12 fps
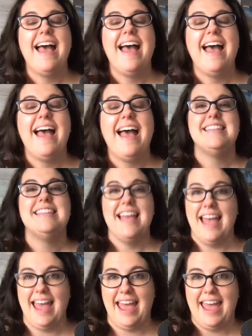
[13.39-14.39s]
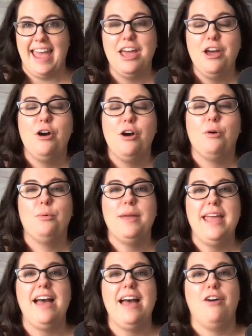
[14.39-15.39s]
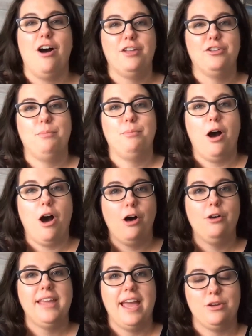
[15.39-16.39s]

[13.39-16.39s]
And today, we have author Paul